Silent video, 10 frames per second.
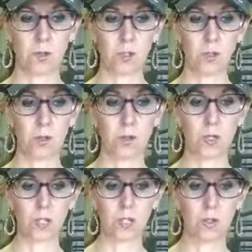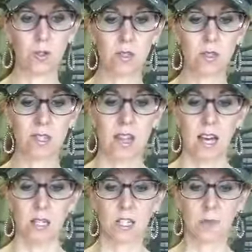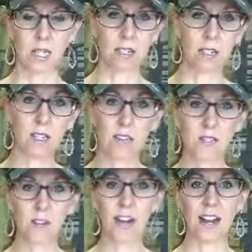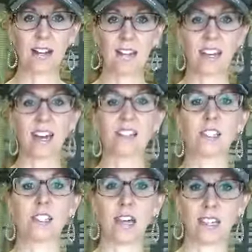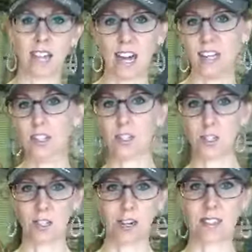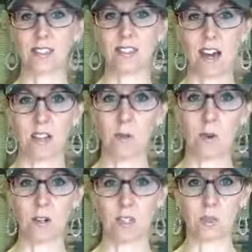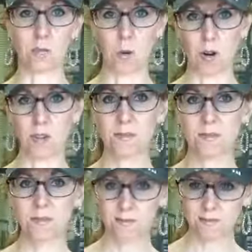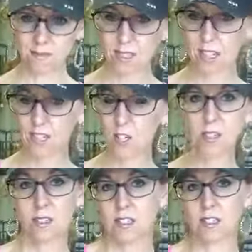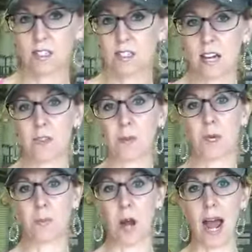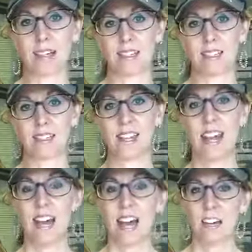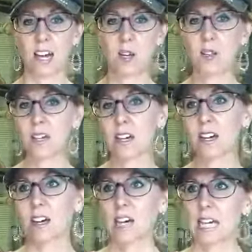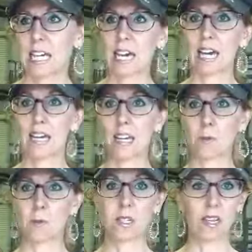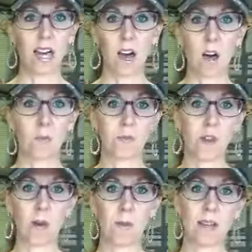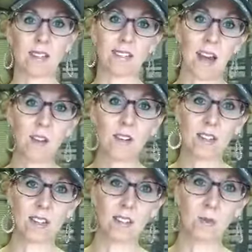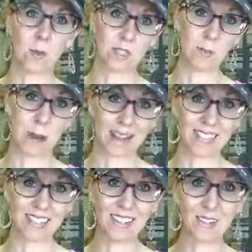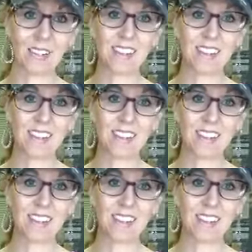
to be a little less front-endy and to engage and utilize his hindquarters more. And so this is just stuff that we practice. Not only can it really help from a soundness perspective,